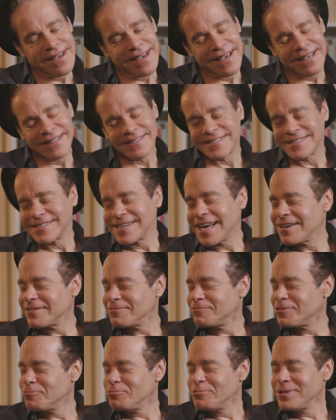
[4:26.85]
it's not,
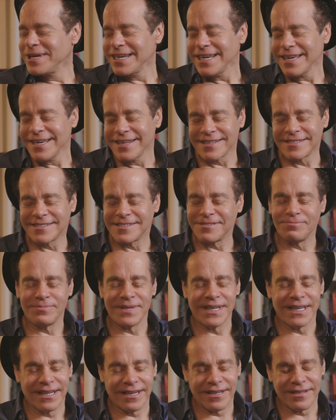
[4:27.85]
well, winning
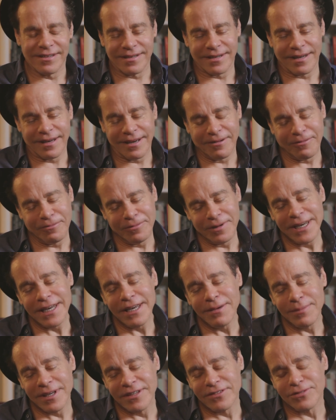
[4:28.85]

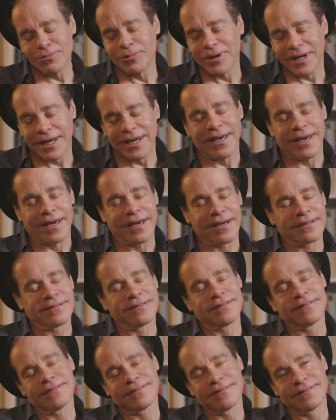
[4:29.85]
means winning.
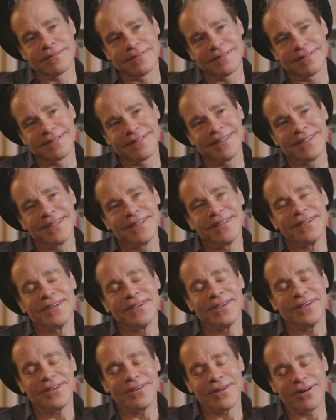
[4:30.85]

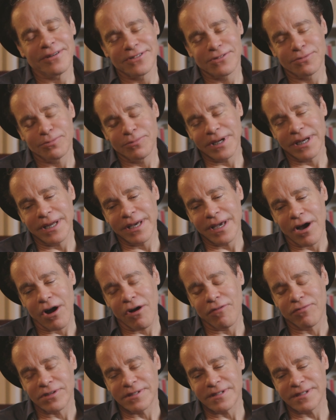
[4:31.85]
You know, it's winning
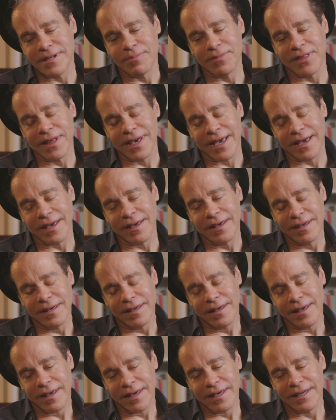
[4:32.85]
over something
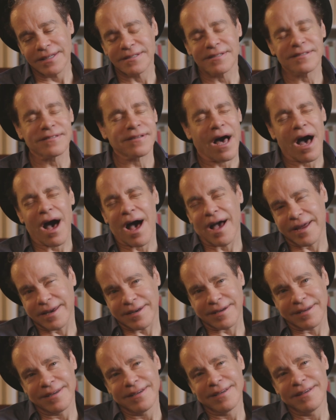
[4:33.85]

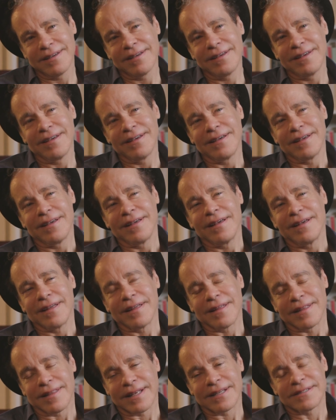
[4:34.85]
inside.
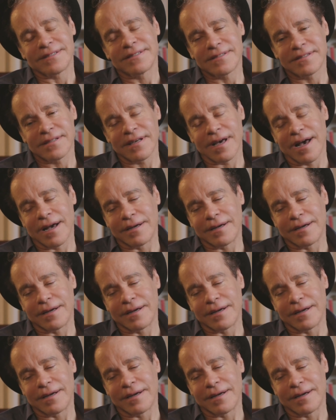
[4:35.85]
It's